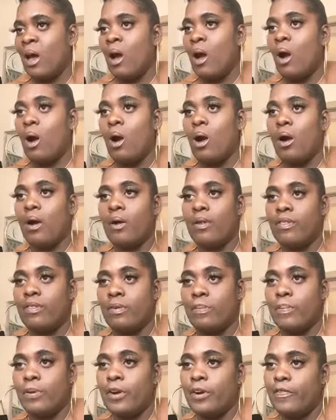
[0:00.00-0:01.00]
or
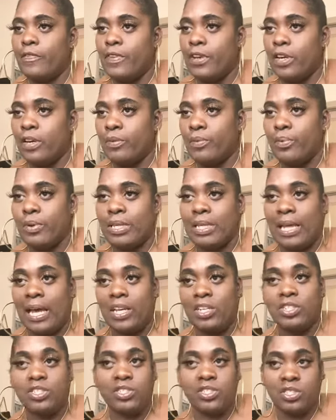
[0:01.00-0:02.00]
the perfect
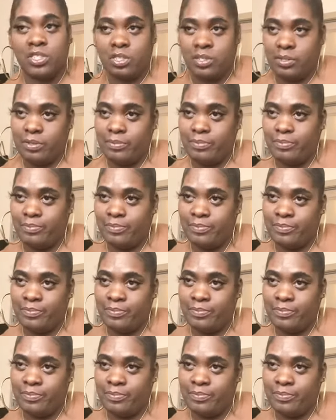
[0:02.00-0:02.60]
relationship?